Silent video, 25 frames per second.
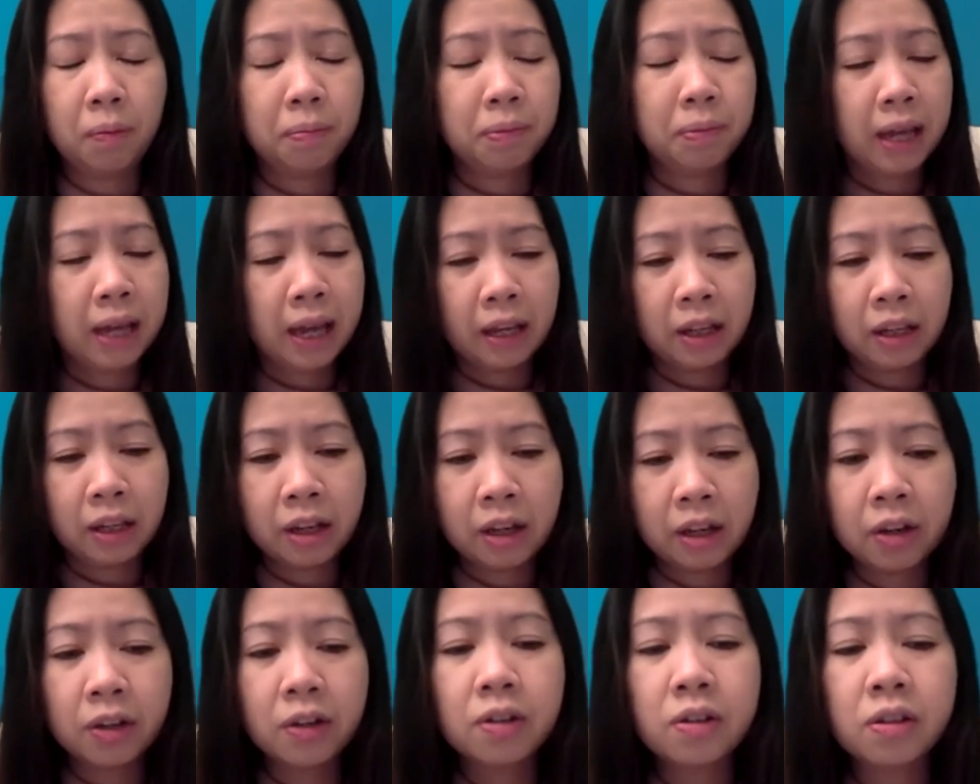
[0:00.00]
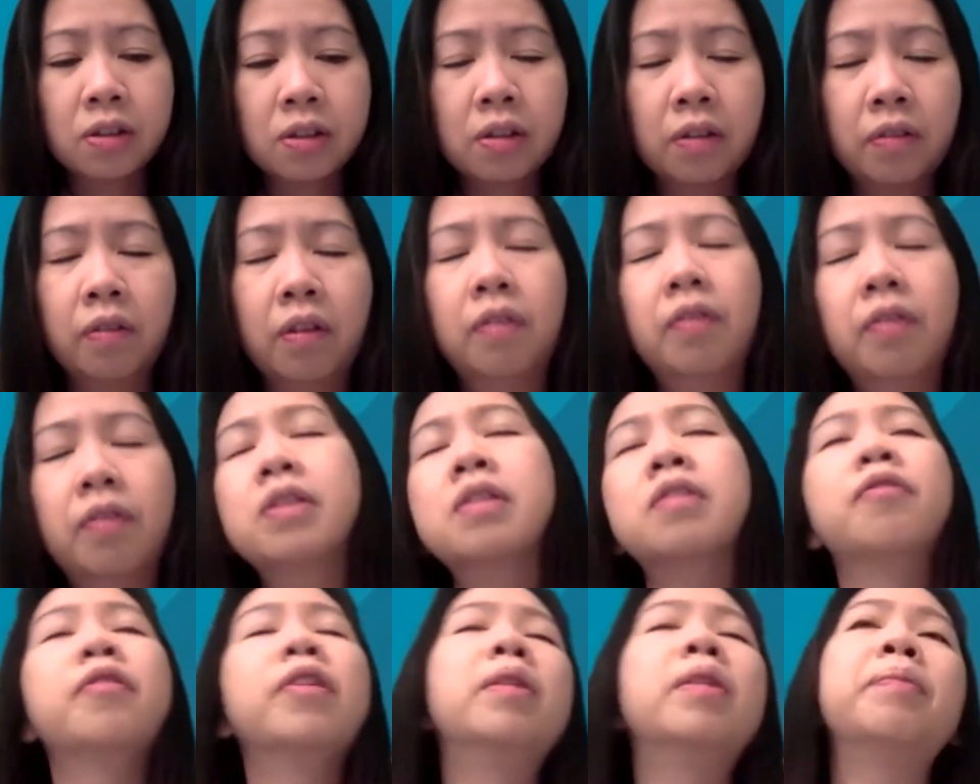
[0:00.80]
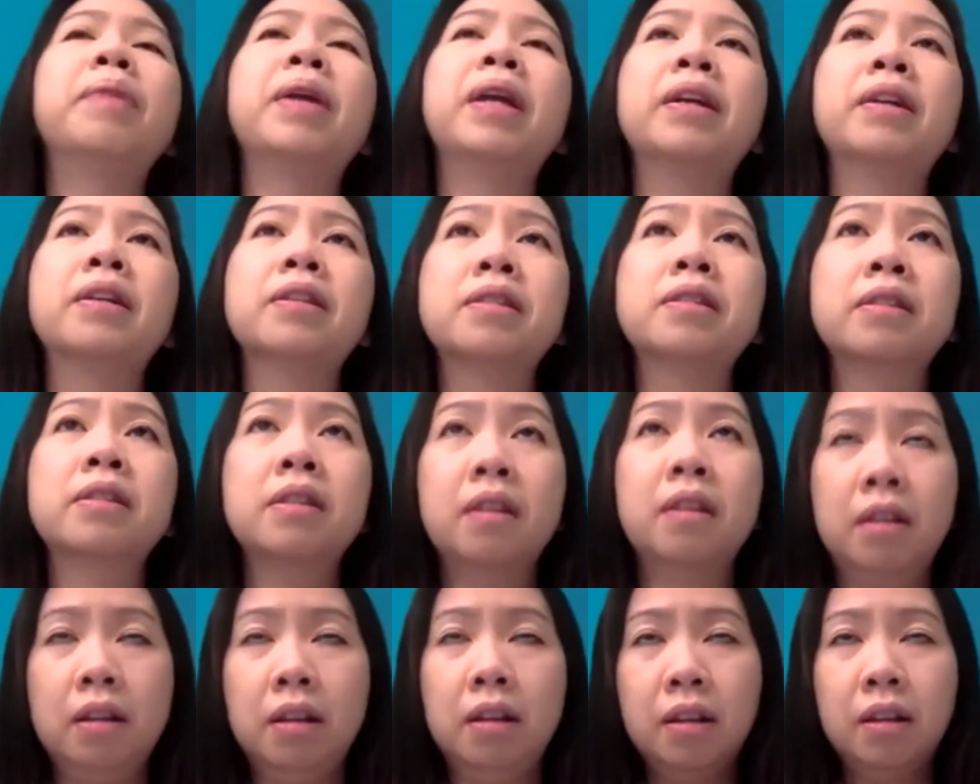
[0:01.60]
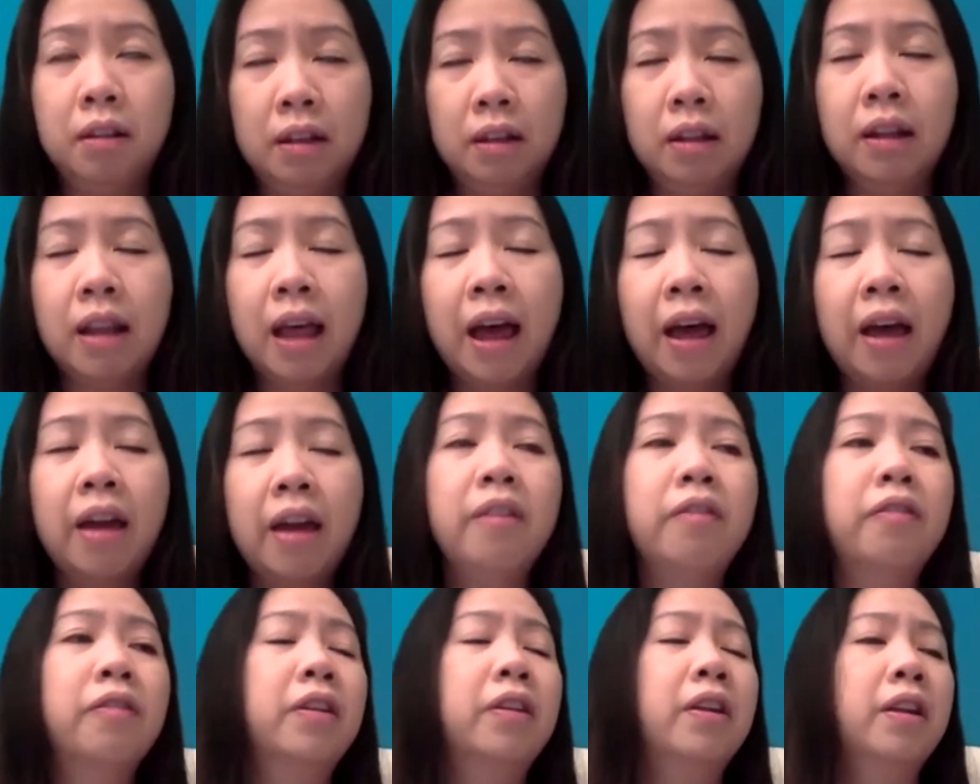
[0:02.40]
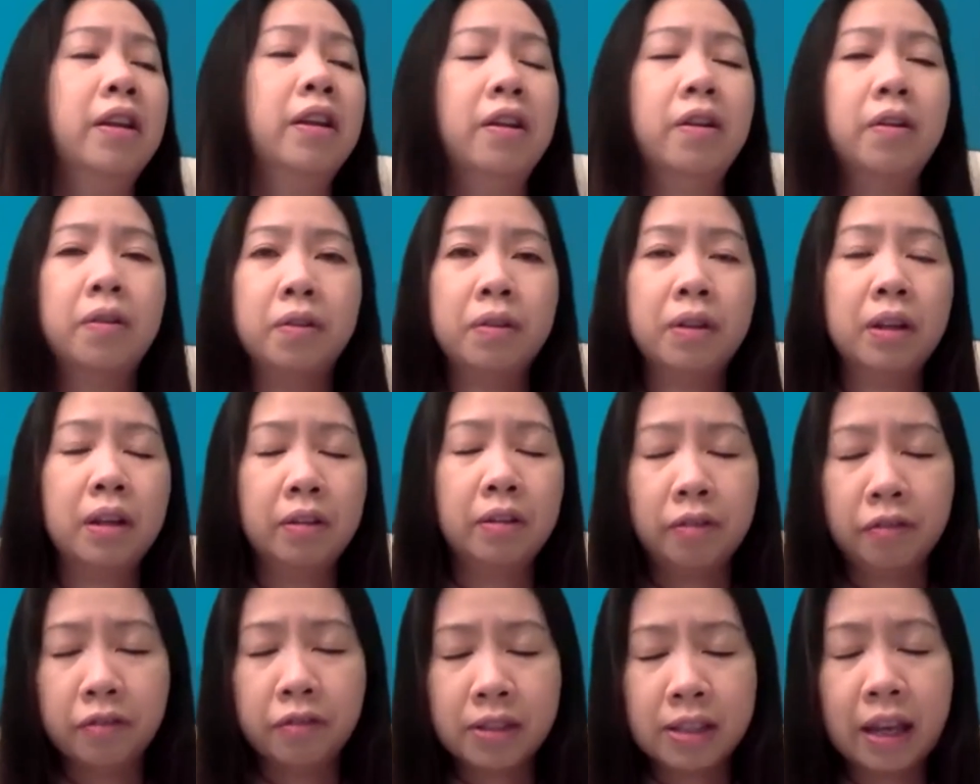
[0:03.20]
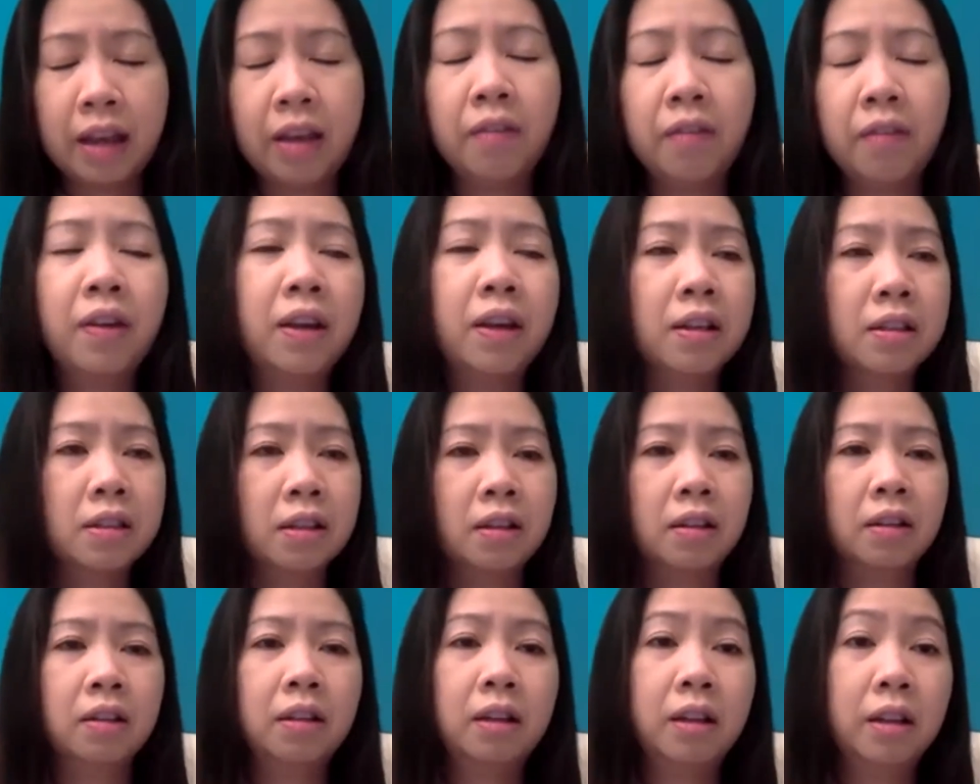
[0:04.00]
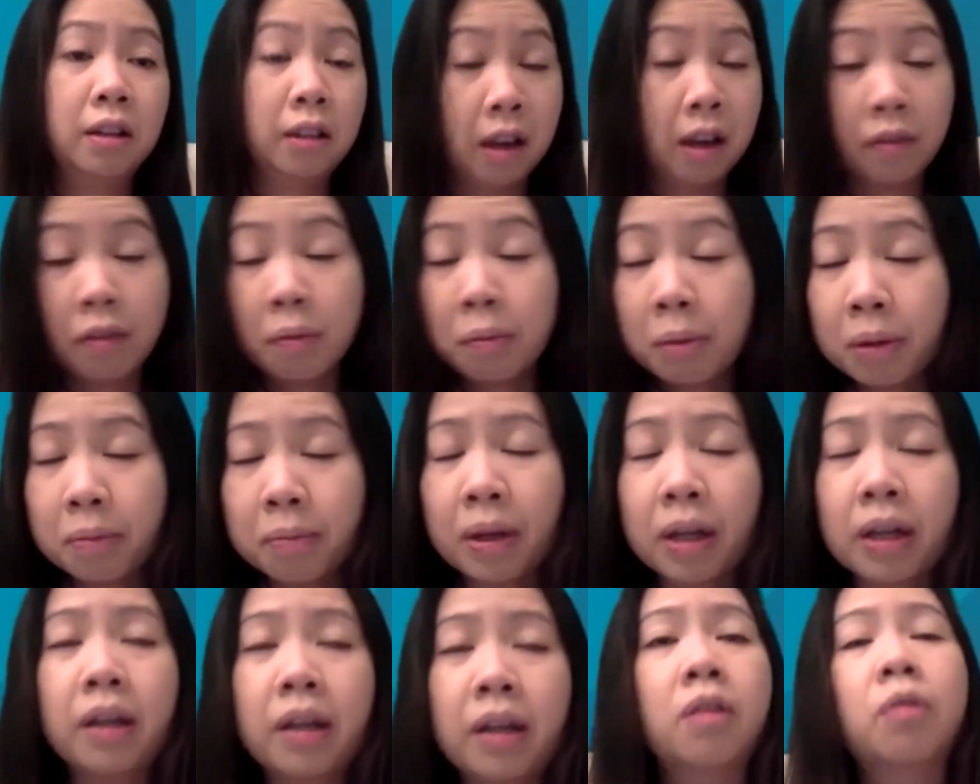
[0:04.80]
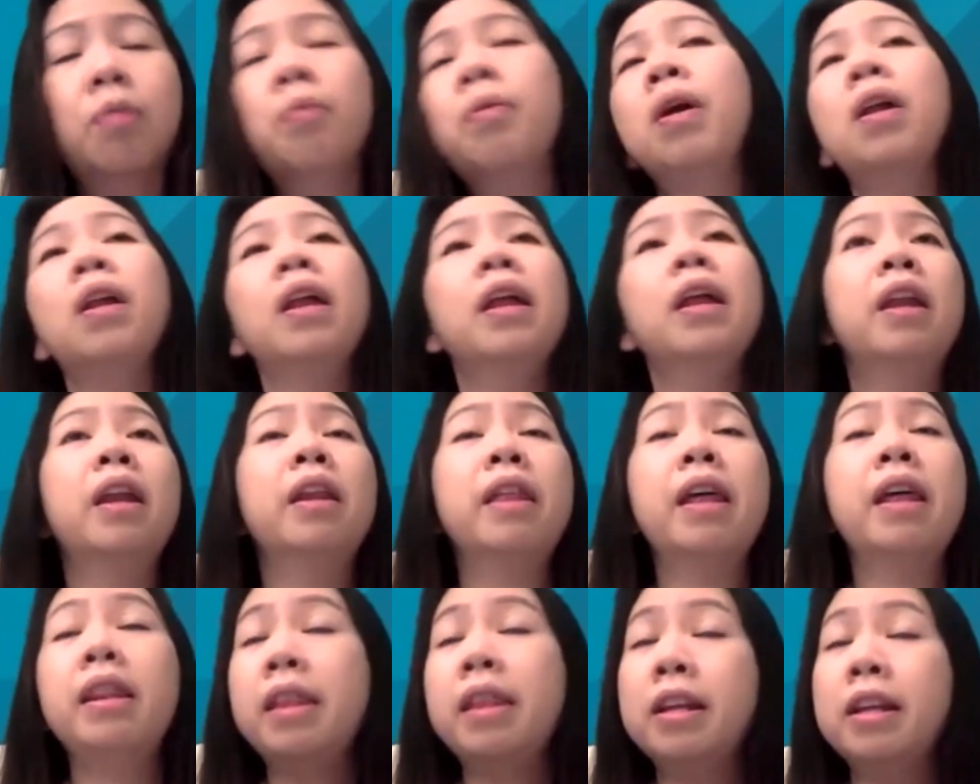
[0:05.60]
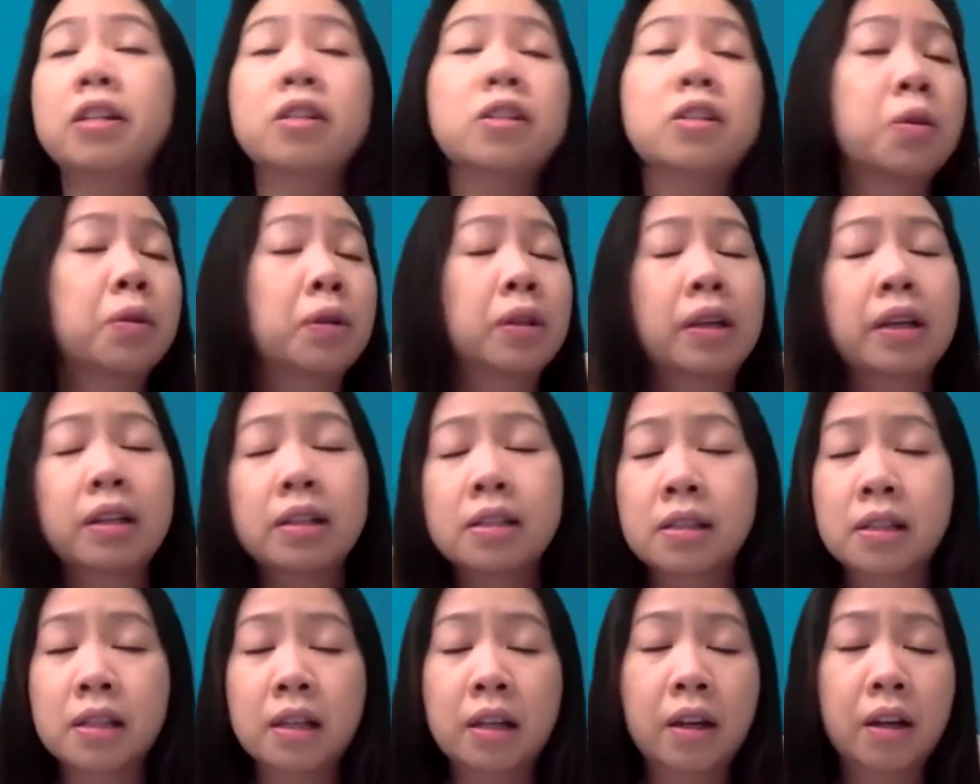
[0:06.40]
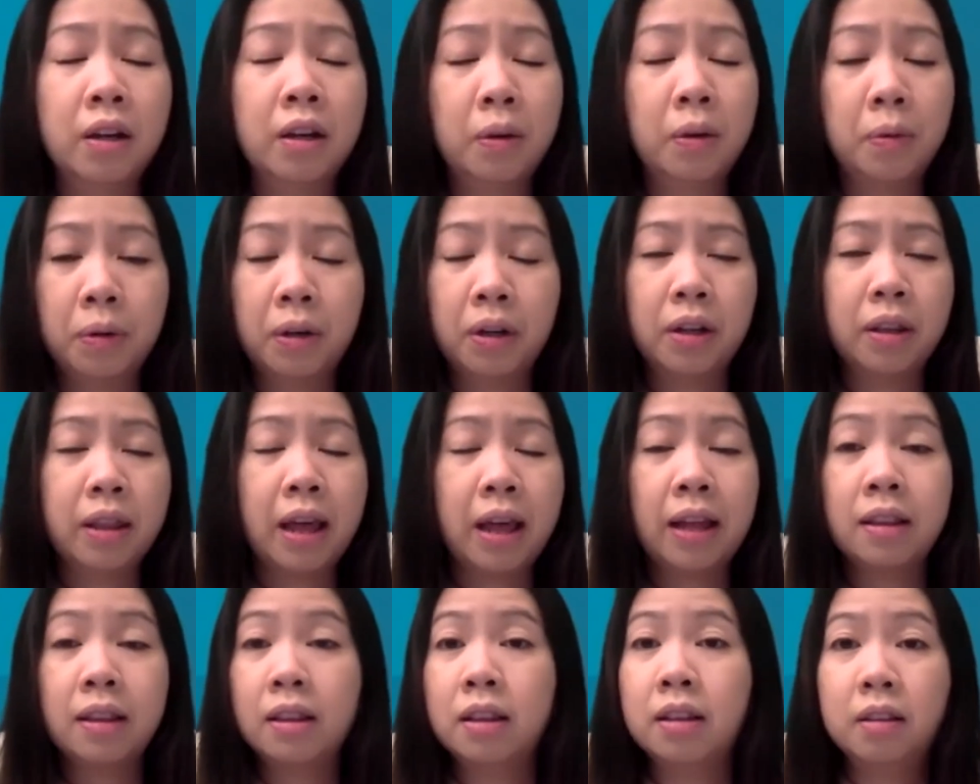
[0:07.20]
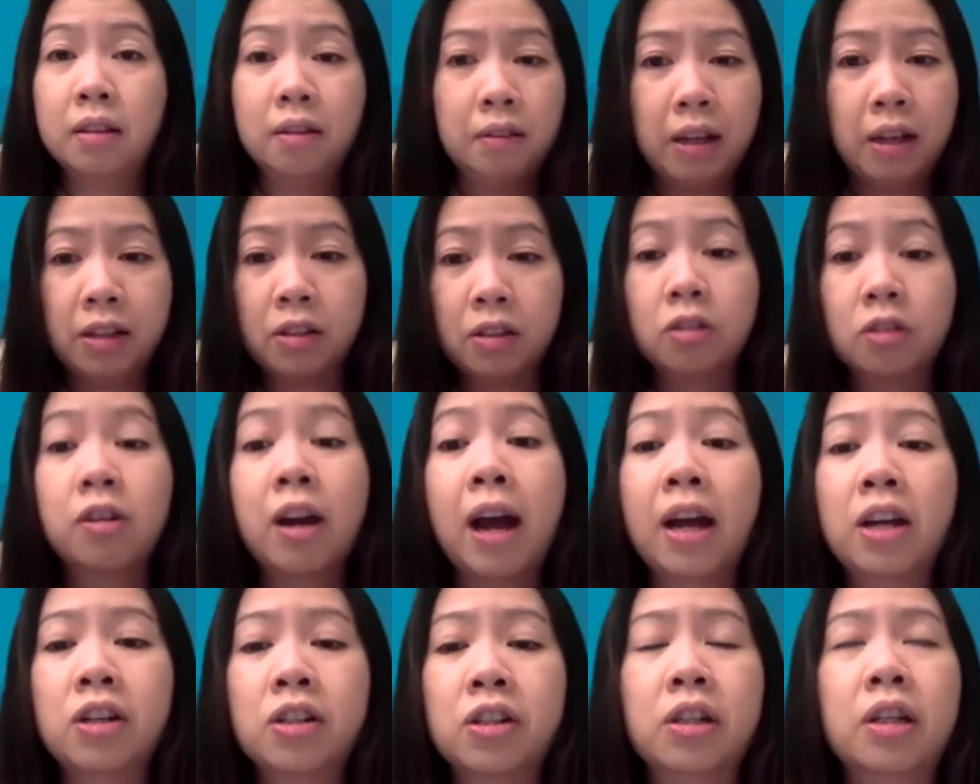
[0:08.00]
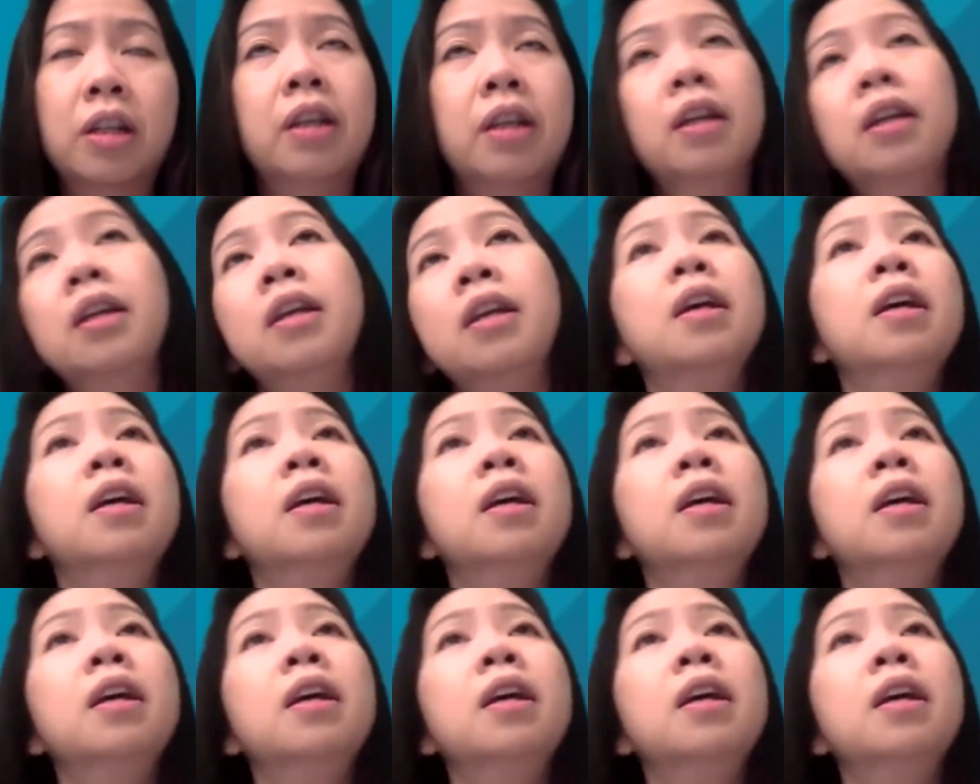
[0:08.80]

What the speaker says: take years of a filmmaker's life and savings and government money as well, and then they just don't get seen anymore. That is a tragedy.